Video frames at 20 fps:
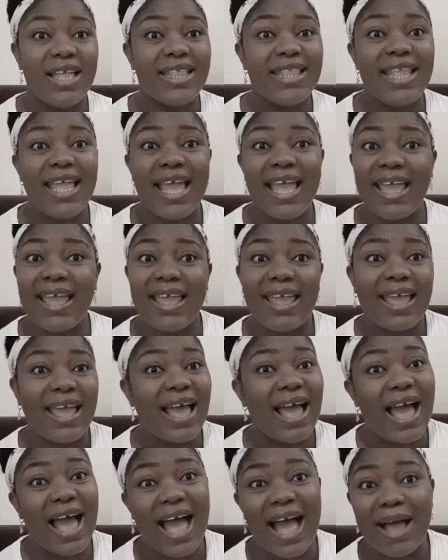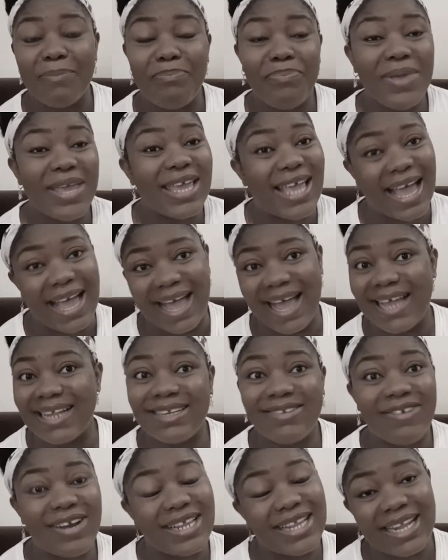they are bigger
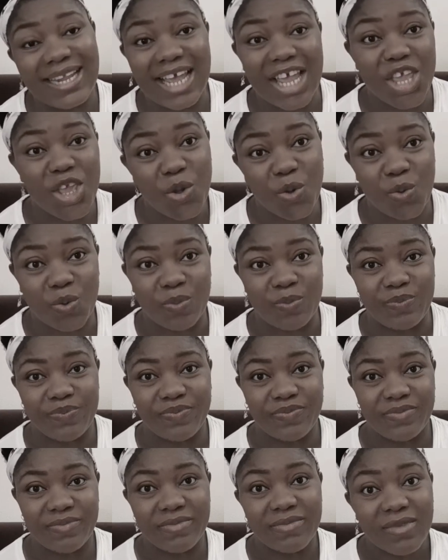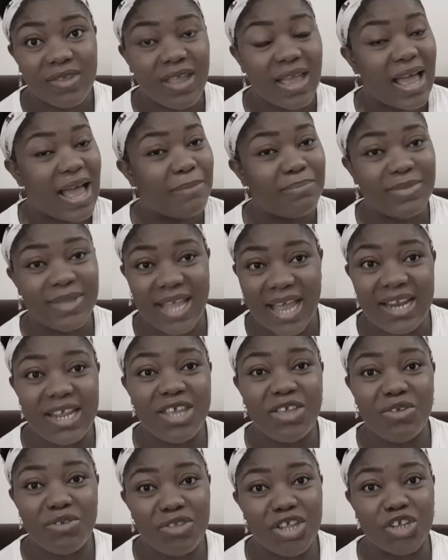and greater than you. I'm
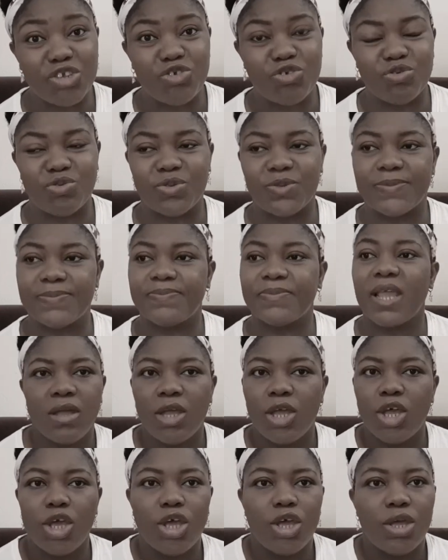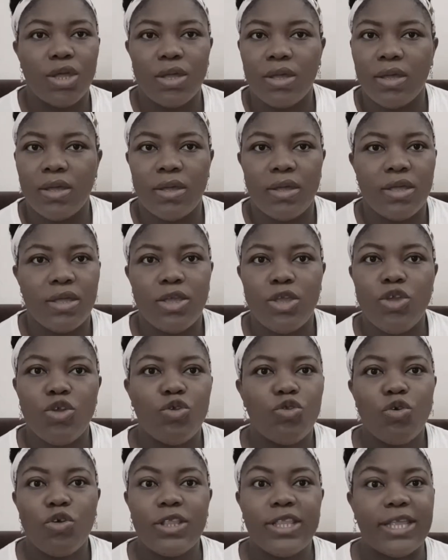telling you the truth.
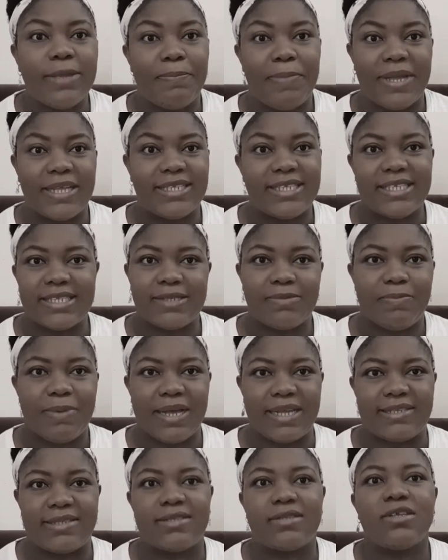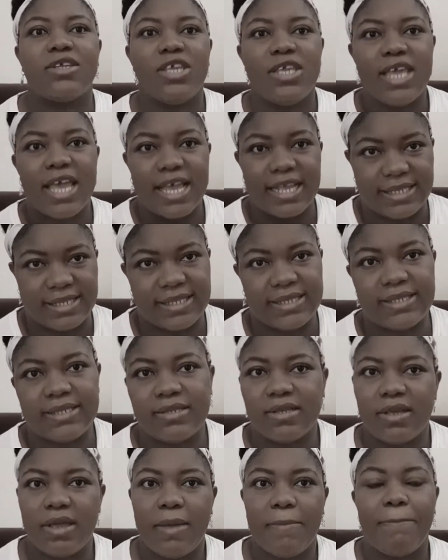You know the person's past.
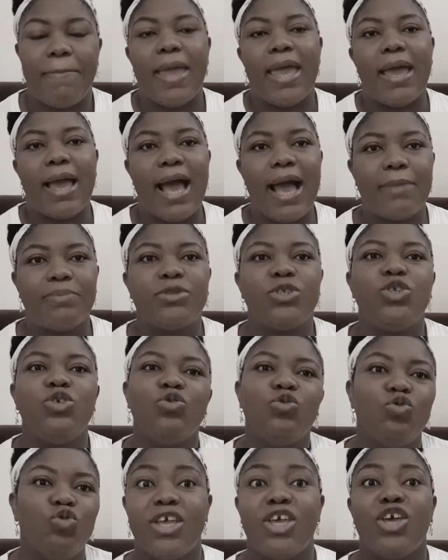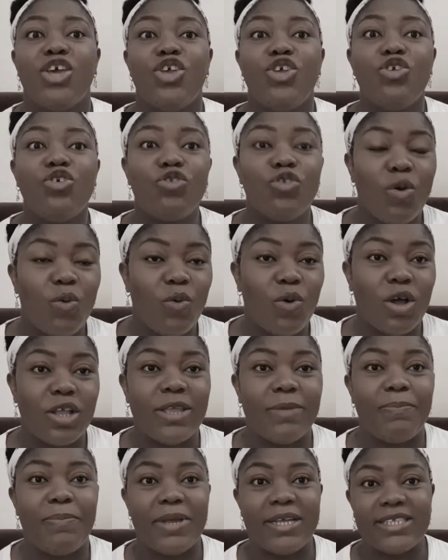Yes, perhaps you know what
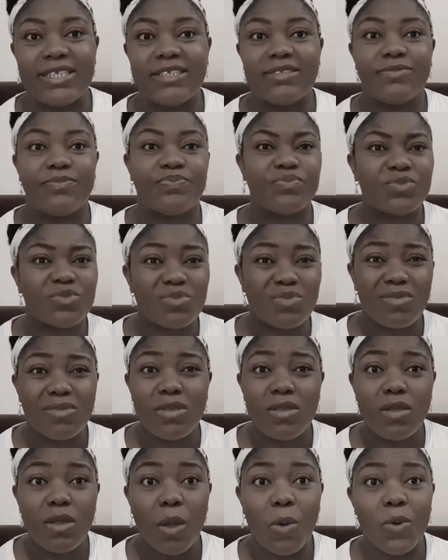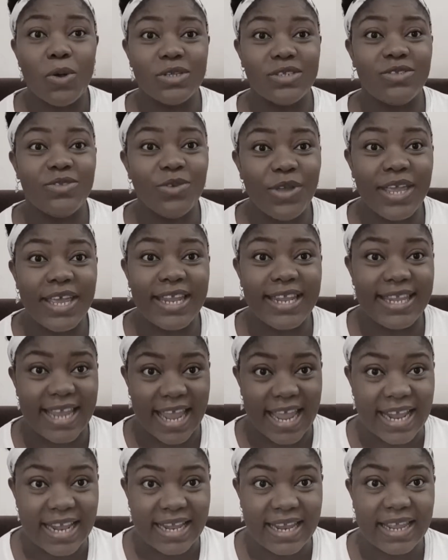the person was doing
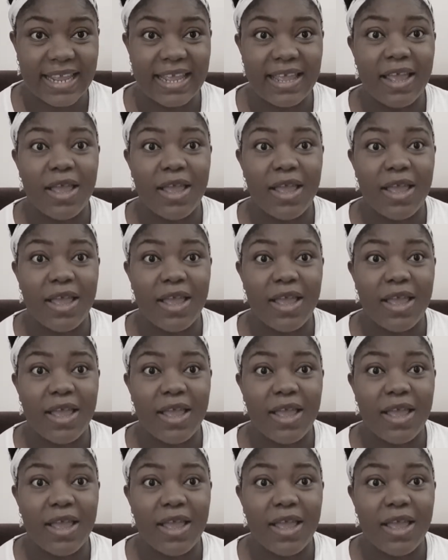then,